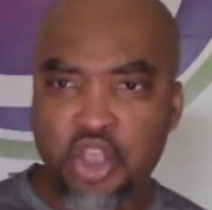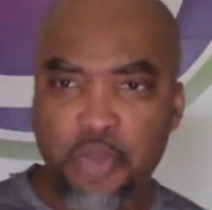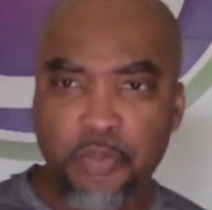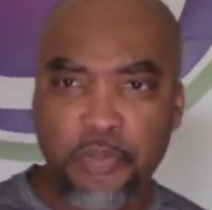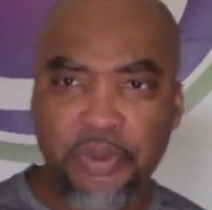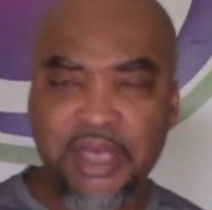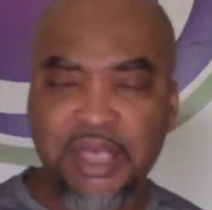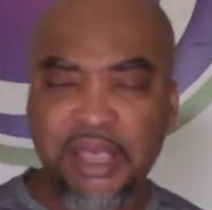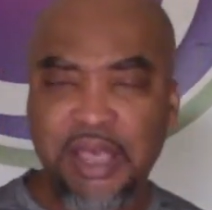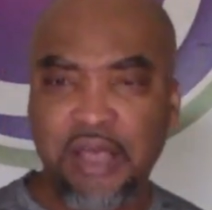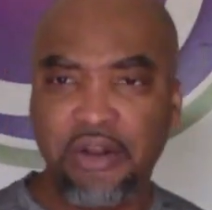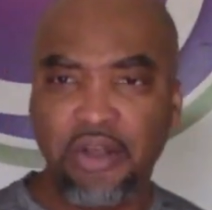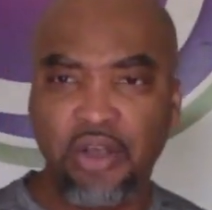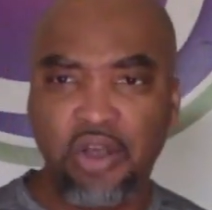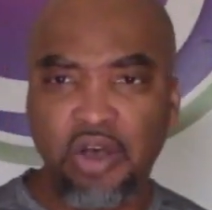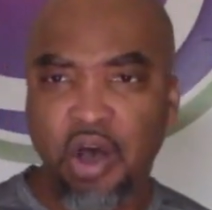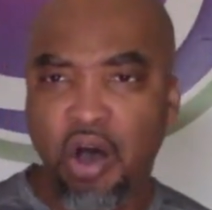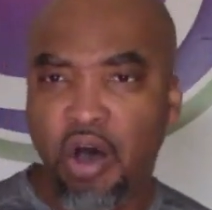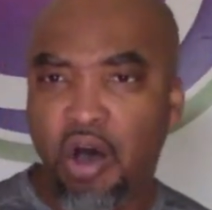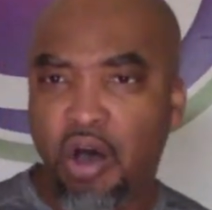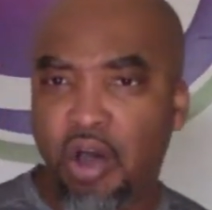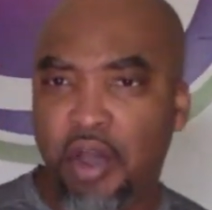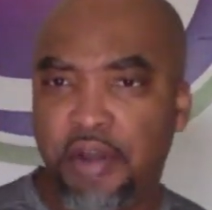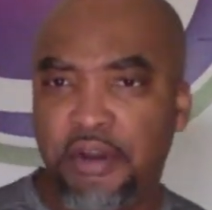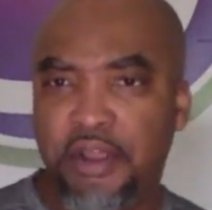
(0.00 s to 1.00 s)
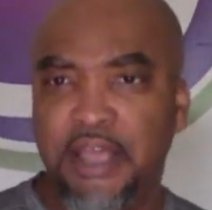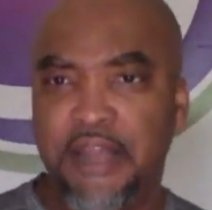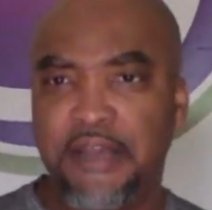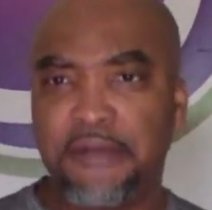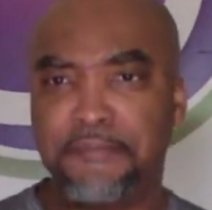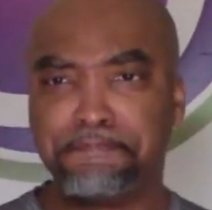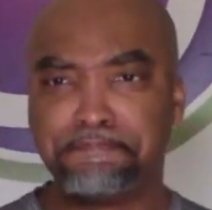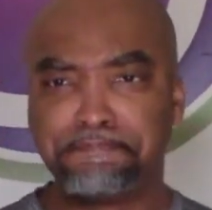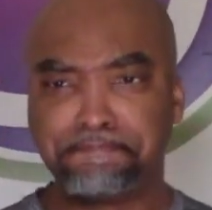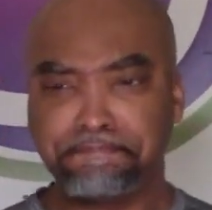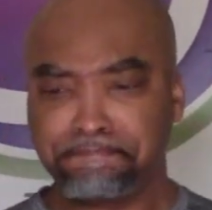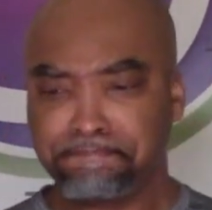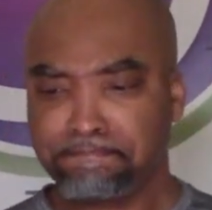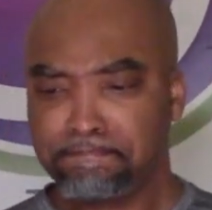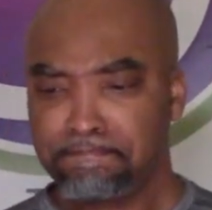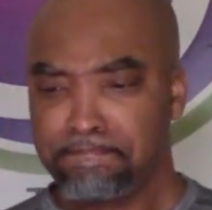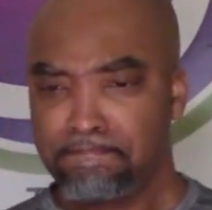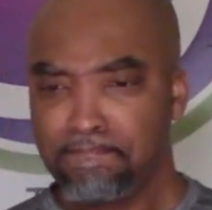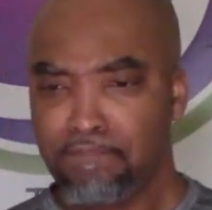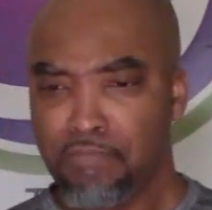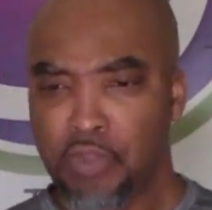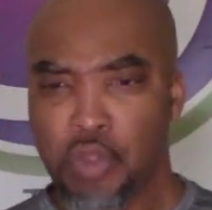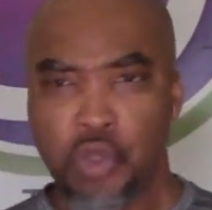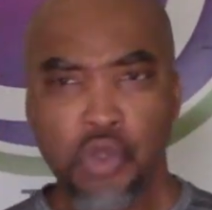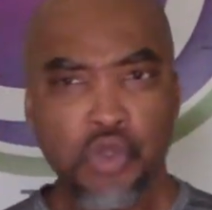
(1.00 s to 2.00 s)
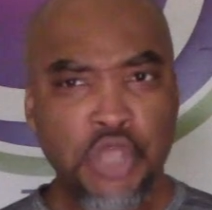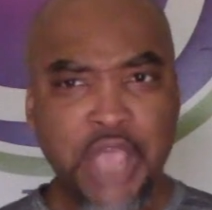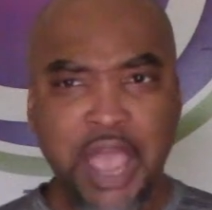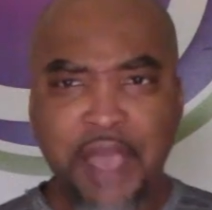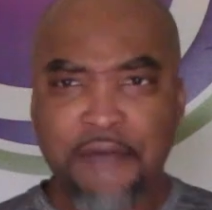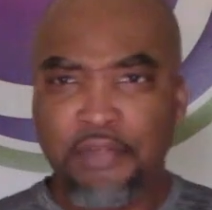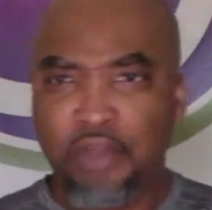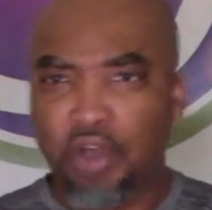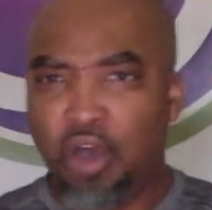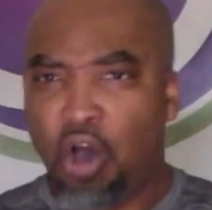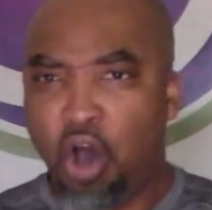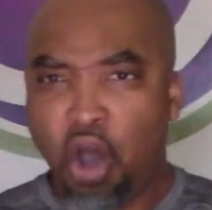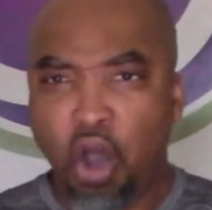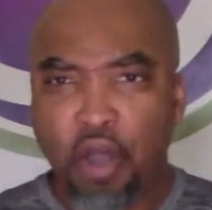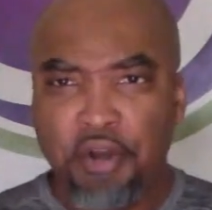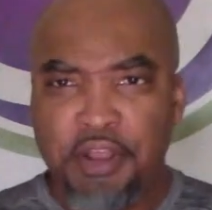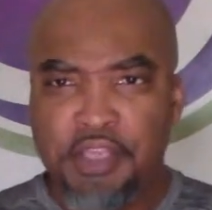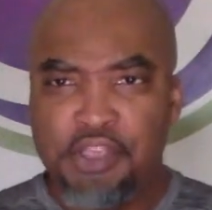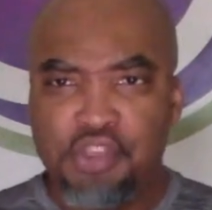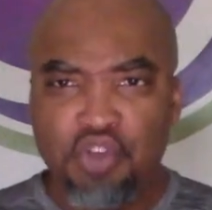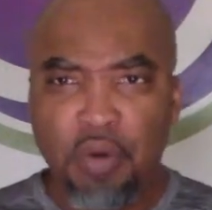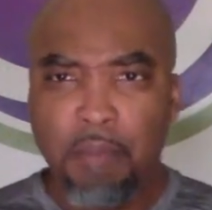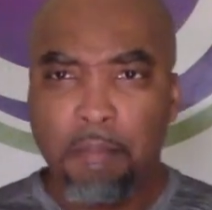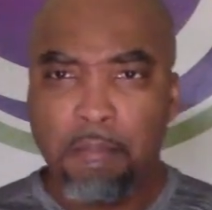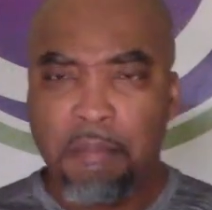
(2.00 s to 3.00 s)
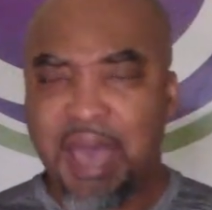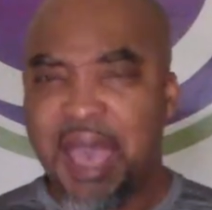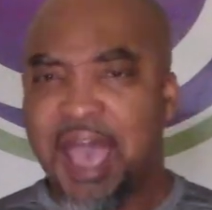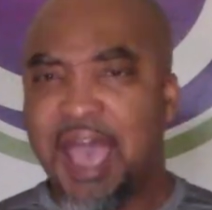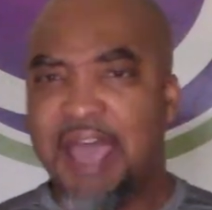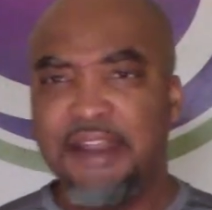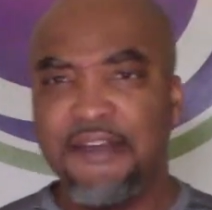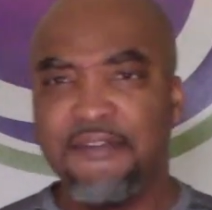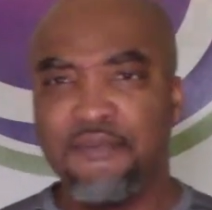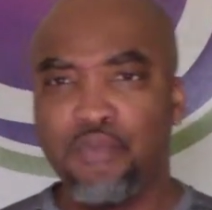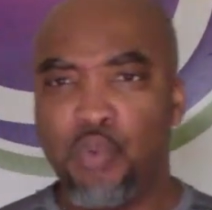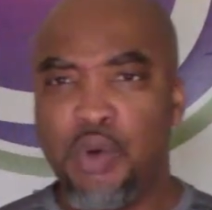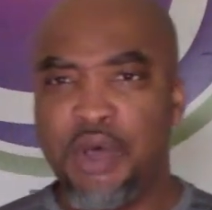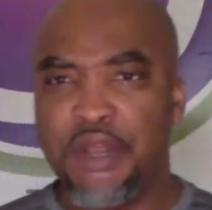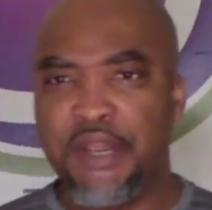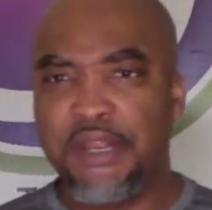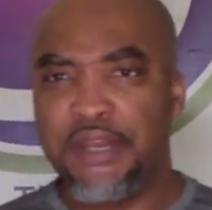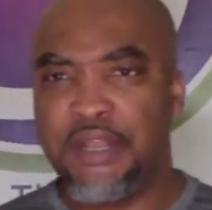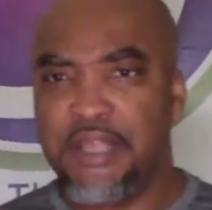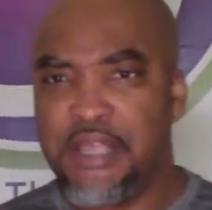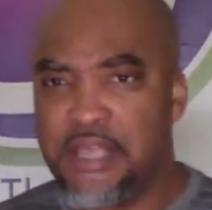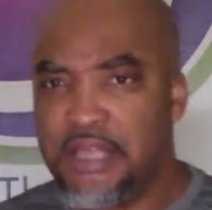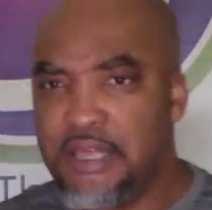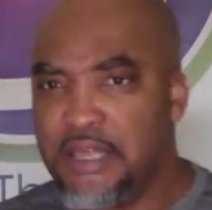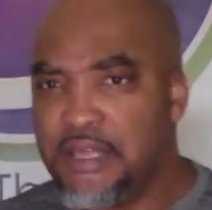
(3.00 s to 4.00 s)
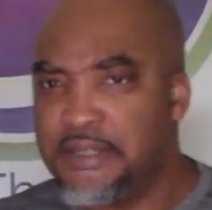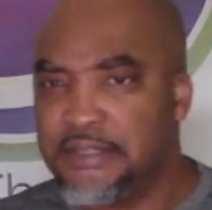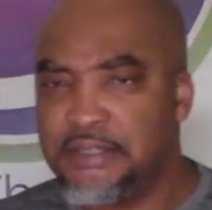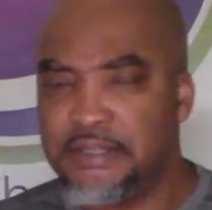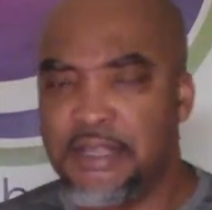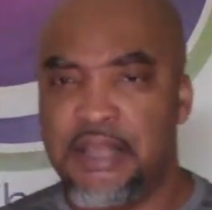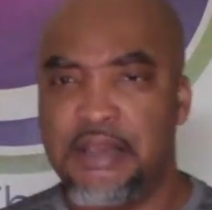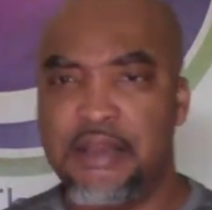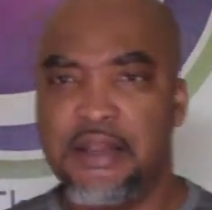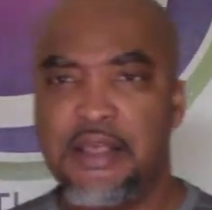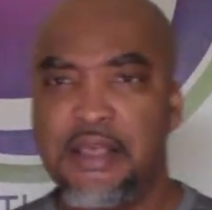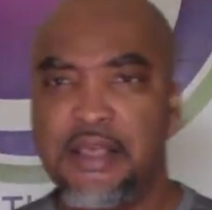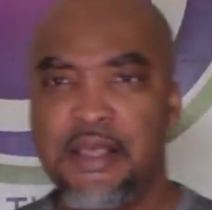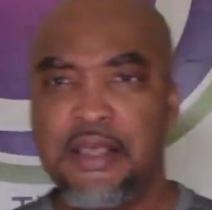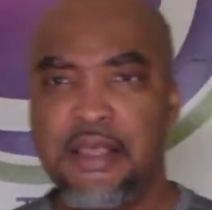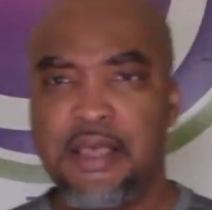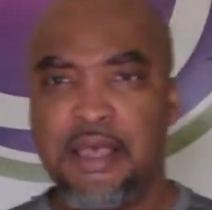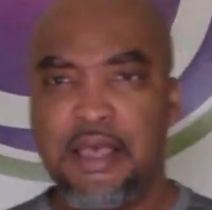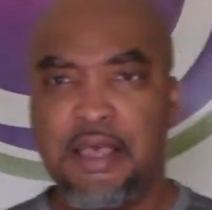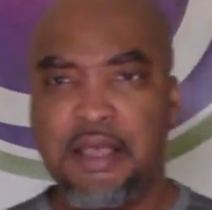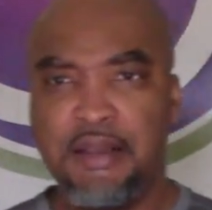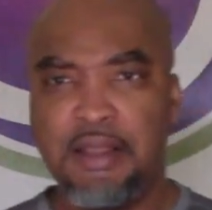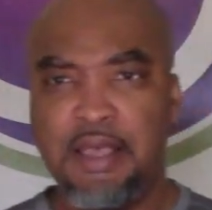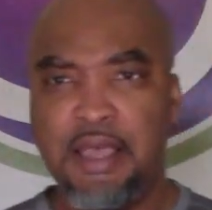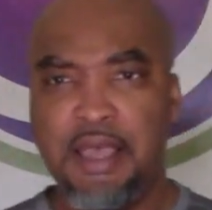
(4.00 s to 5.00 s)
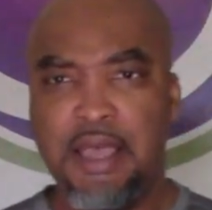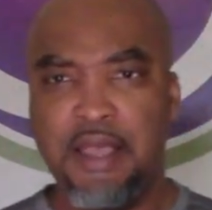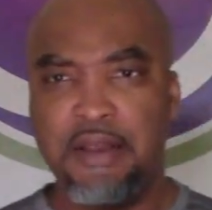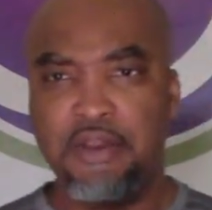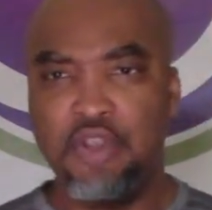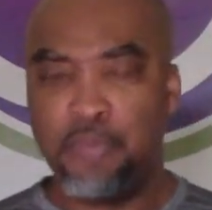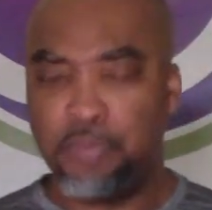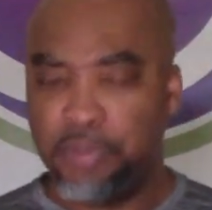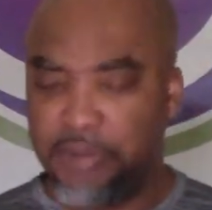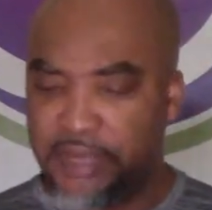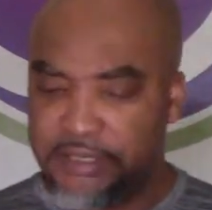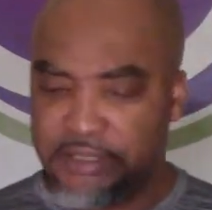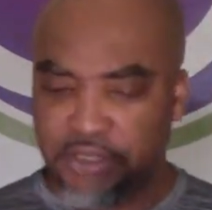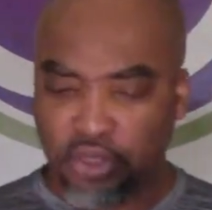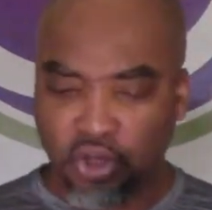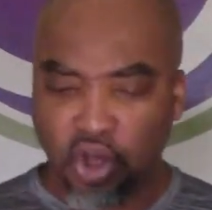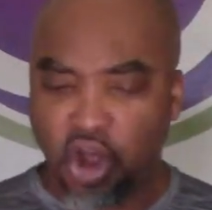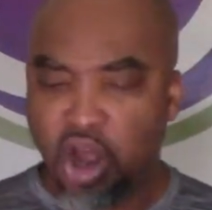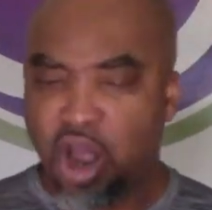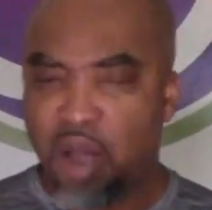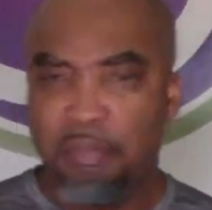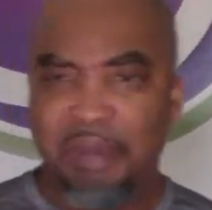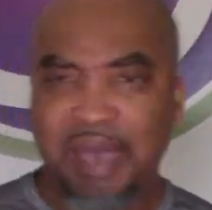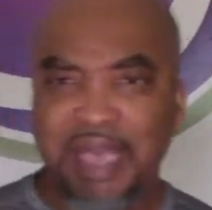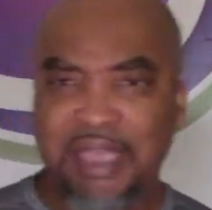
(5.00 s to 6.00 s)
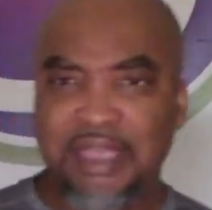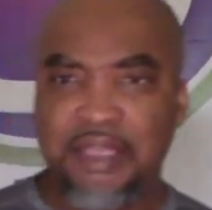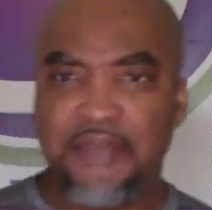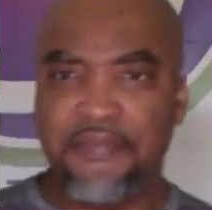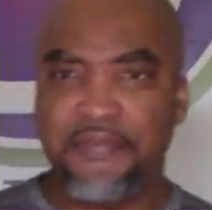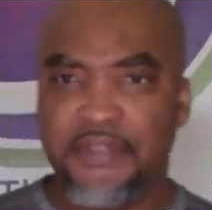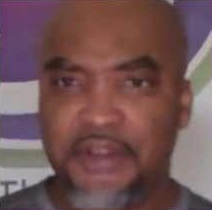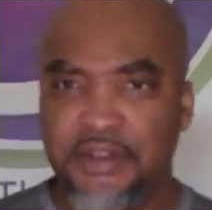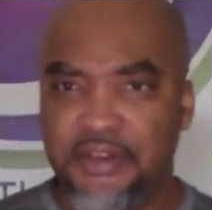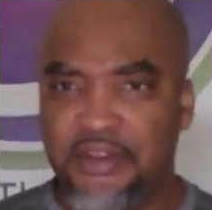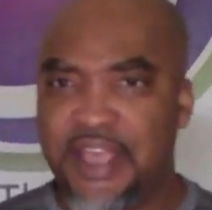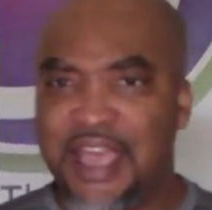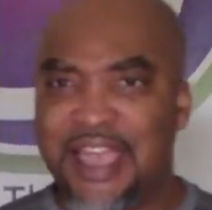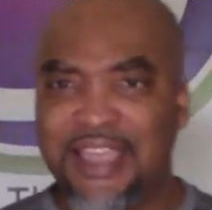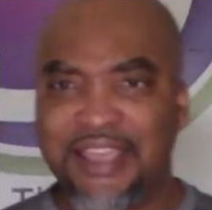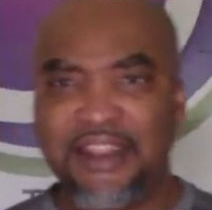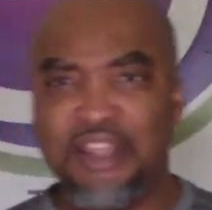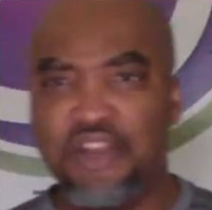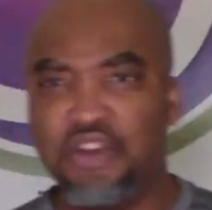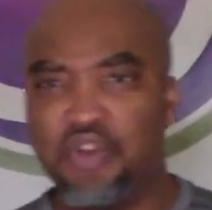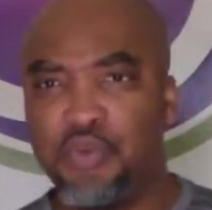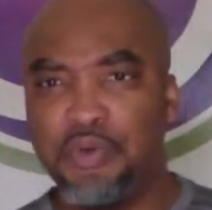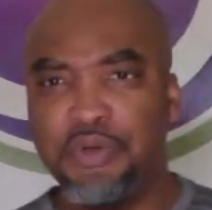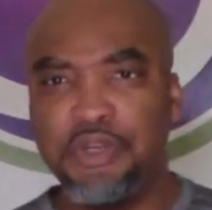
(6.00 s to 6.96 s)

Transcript: You pick out a card and you have the card in your mind of what it is, and you place the card back in the deck and they do